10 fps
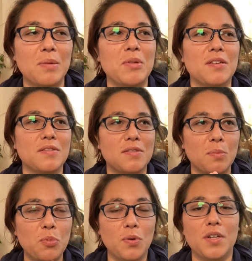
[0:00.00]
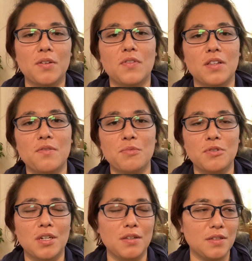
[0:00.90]
because the point of a love
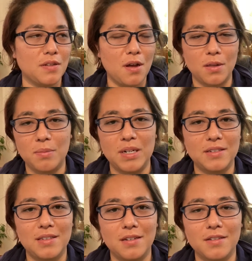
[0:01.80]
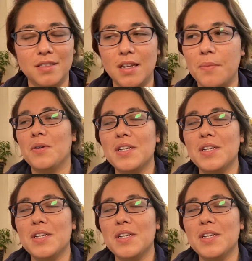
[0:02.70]
motel is all about secrecy.